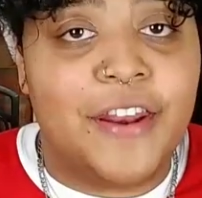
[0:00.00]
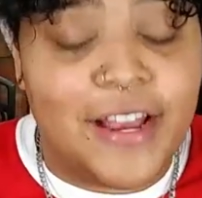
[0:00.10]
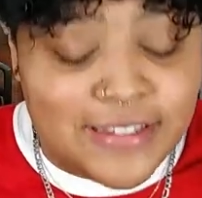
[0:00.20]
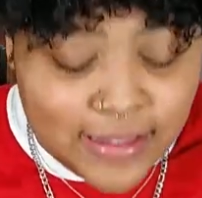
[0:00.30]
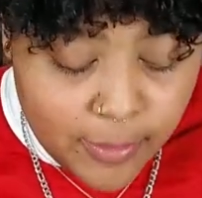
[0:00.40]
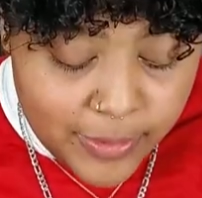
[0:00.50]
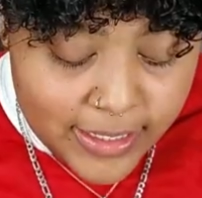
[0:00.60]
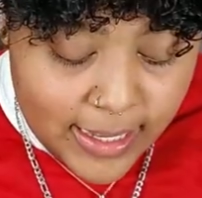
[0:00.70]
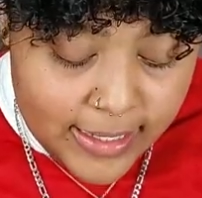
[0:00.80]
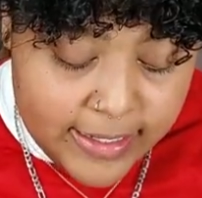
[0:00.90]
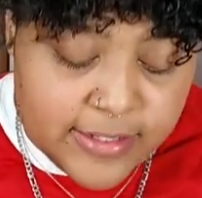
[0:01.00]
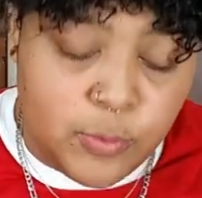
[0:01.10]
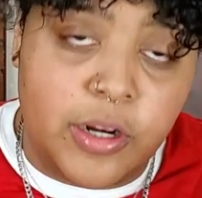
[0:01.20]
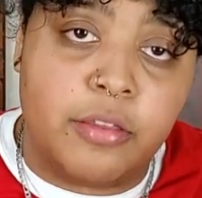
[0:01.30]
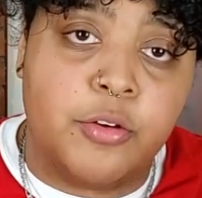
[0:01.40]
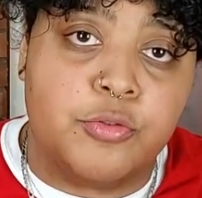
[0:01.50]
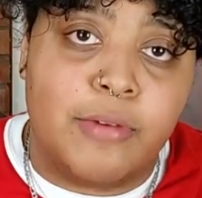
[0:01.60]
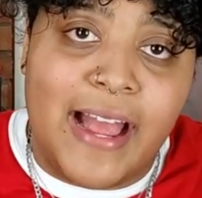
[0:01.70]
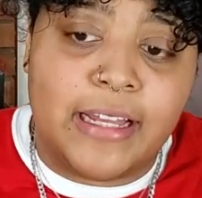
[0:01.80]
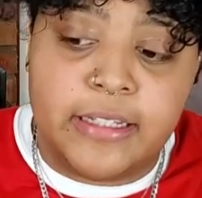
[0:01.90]
the next thing that we got is one of those
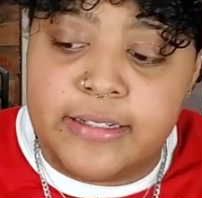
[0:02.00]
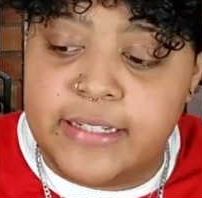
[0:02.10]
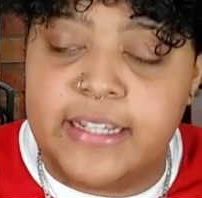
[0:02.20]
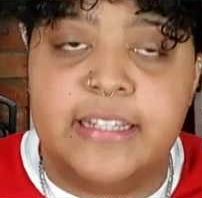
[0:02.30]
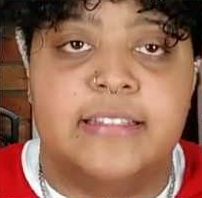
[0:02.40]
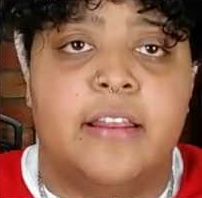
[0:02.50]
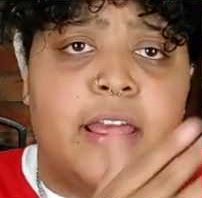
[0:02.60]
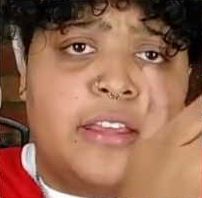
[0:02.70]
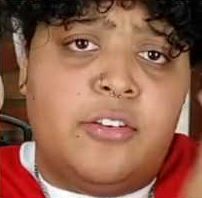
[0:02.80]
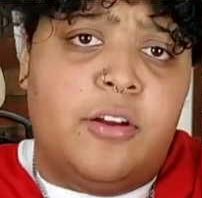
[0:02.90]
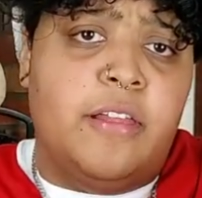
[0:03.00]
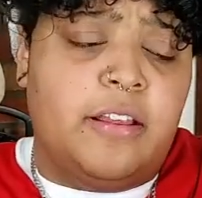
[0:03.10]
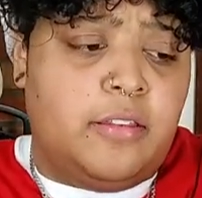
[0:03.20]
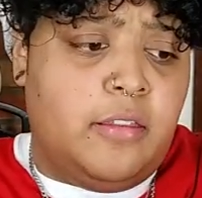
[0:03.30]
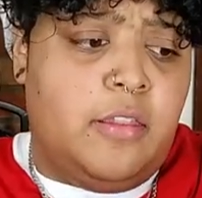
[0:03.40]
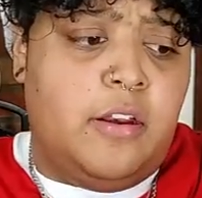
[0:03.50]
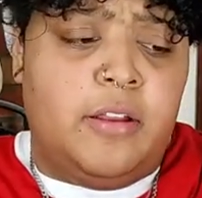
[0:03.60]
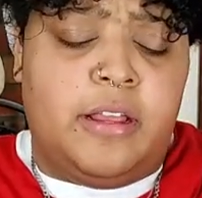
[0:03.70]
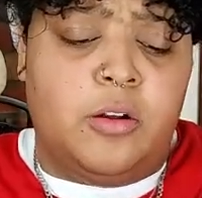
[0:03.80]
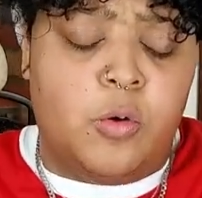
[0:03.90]
raglan tees that, like, you know, like, that are
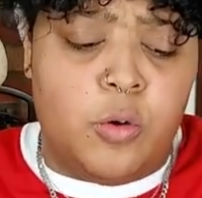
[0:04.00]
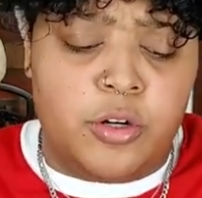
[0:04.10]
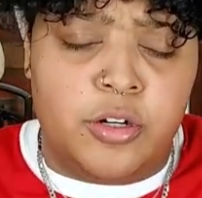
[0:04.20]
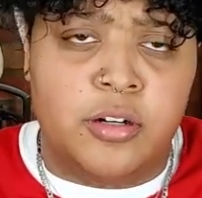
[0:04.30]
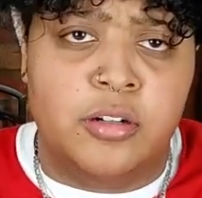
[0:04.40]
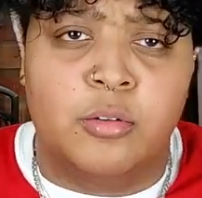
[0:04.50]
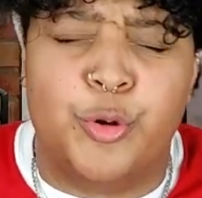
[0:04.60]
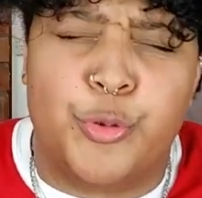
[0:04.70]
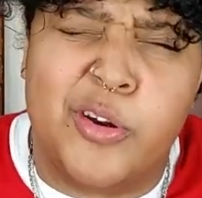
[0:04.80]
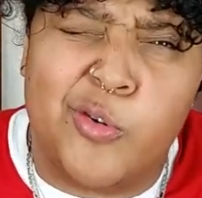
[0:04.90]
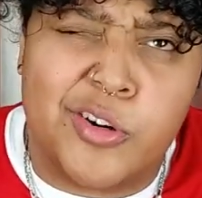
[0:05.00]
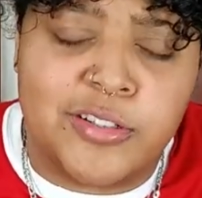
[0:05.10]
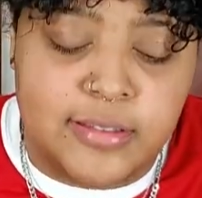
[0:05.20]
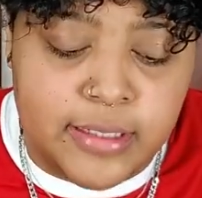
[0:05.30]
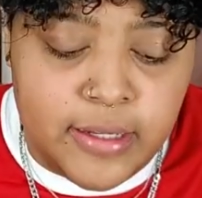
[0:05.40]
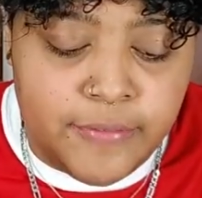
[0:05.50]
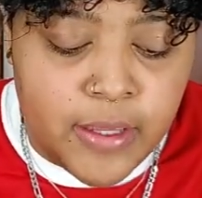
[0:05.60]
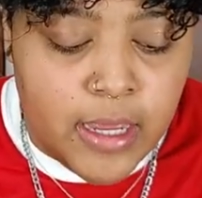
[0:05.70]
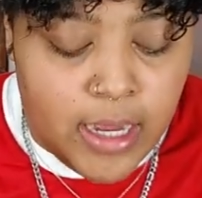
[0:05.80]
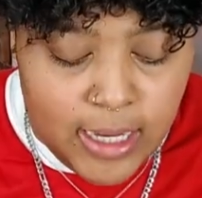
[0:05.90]
like a quarter or three quarter sleeve.
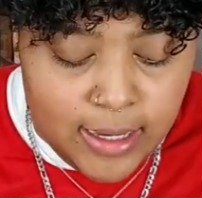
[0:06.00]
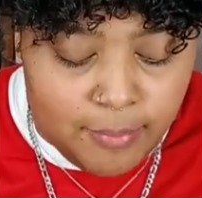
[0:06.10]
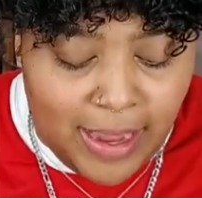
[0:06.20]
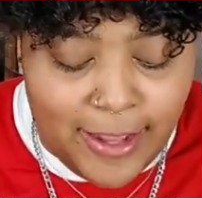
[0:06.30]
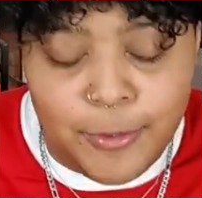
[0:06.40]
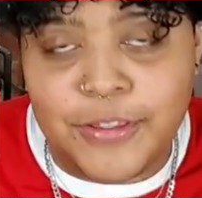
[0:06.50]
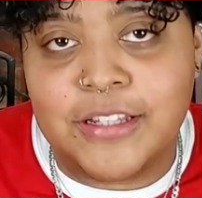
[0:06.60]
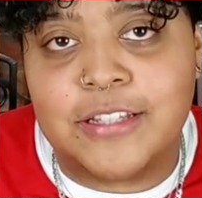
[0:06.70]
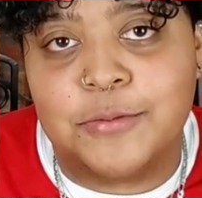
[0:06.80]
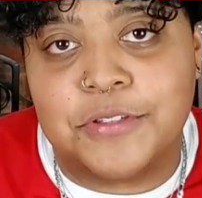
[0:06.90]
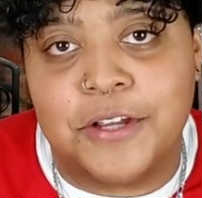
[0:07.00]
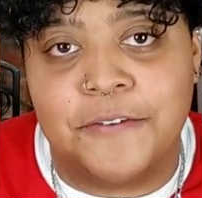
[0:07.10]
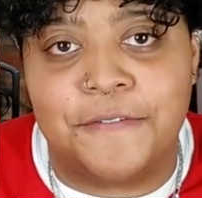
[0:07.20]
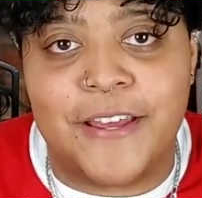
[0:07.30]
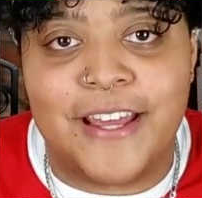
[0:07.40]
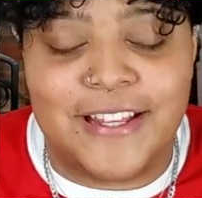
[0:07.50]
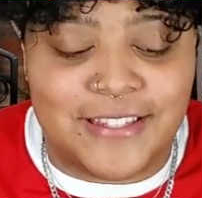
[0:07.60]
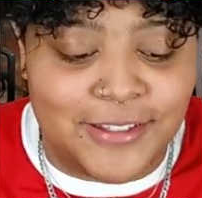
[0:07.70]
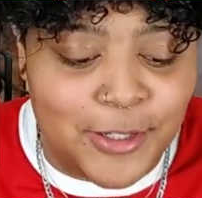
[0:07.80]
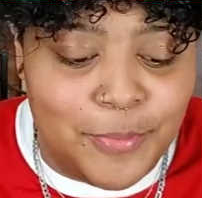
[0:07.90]
I don't think this one's gonna fit. It's a
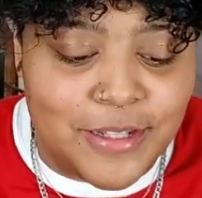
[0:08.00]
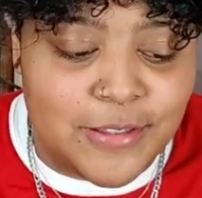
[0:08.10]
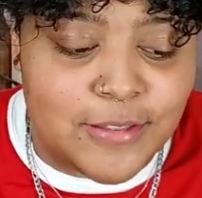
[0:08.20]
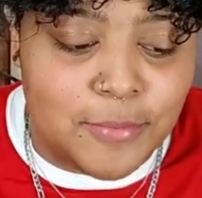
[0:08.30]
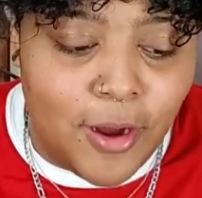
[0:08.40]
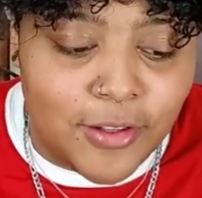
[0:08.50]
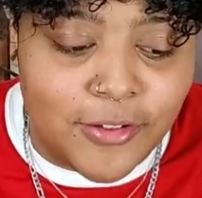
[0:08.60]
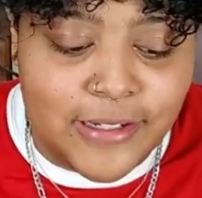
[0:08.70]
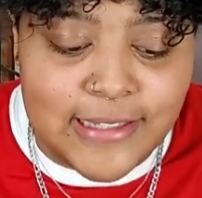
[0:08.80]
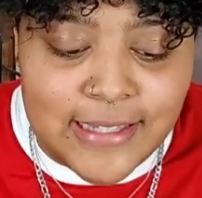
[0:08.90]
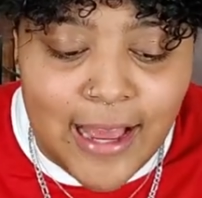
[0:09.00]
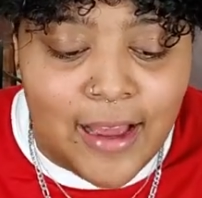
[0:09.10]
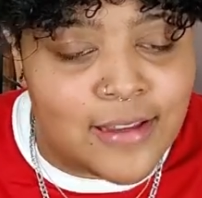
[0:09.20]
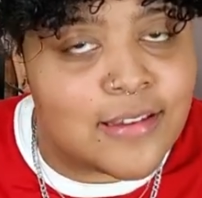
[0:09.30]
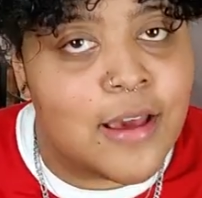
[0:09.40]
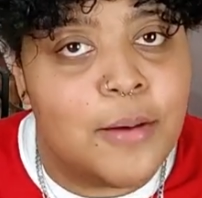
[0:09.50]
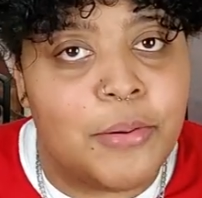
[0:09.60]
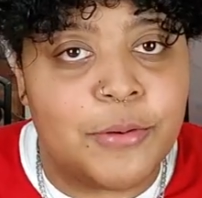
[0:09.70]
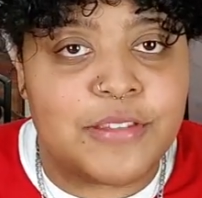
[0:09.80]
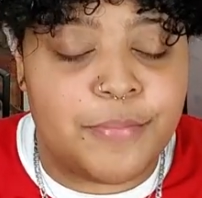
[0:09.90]
little bit smaller in size,
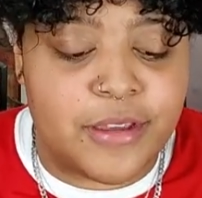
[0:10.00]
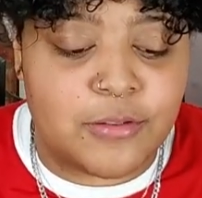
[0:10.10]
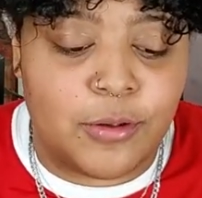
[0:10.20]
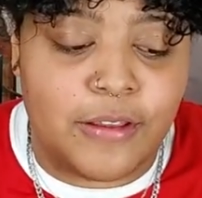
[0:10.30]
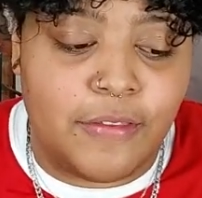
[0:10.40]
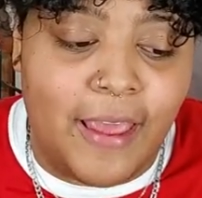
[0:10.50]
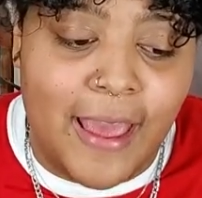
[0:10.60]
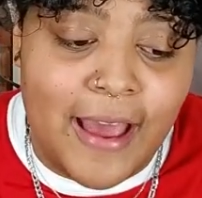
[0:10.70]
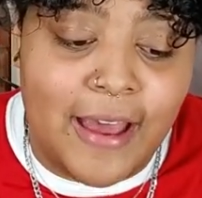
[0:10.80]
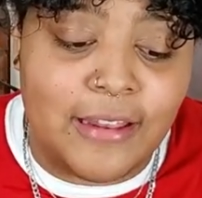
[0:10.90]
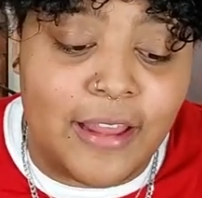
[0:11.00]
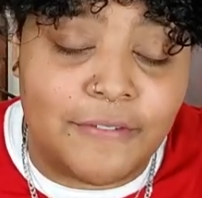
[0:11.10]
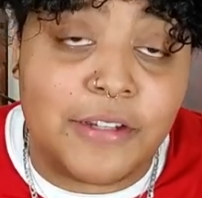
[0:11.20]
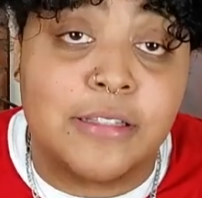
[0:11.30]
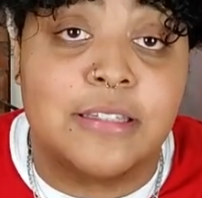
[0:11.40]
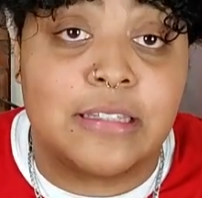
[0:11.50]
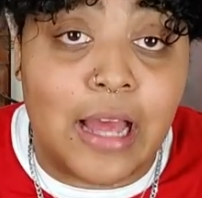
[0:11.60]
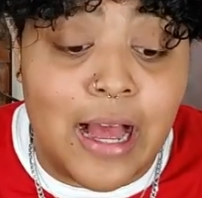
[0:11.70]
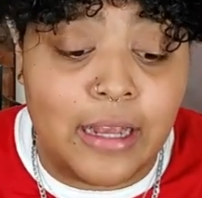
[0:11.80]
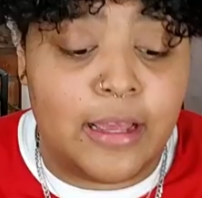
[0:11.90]
but it was the biggest one that they had left in
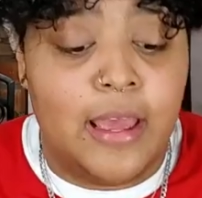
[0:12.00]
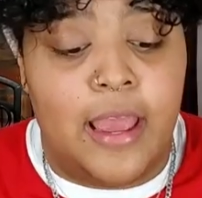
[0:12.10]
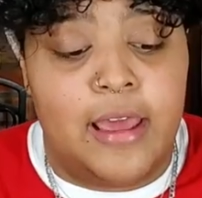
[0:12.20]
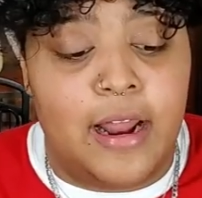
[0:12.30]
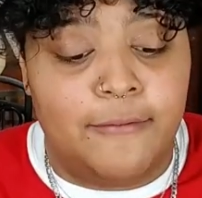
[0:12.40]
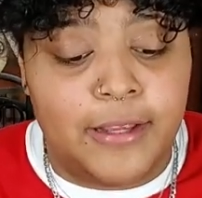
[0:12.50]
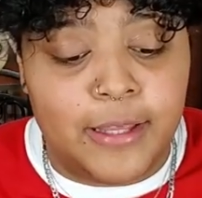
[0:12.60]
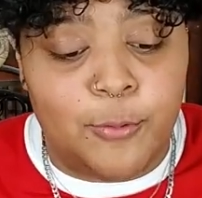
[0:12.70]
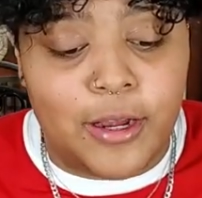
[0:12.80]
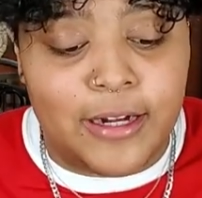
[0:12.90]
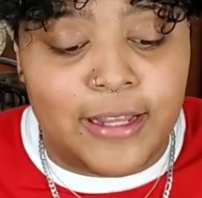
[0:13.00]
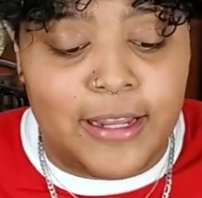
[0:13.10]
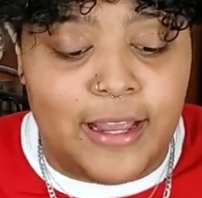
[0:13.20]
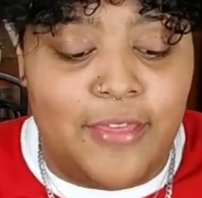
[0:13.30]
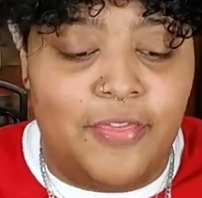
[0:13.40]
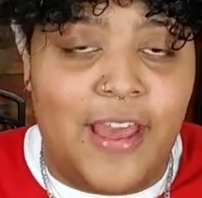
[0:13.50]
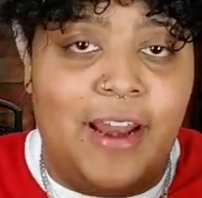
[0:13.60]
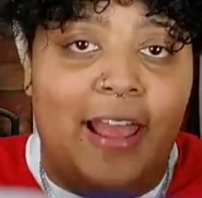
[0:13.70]
stock, and I really wanted it, and that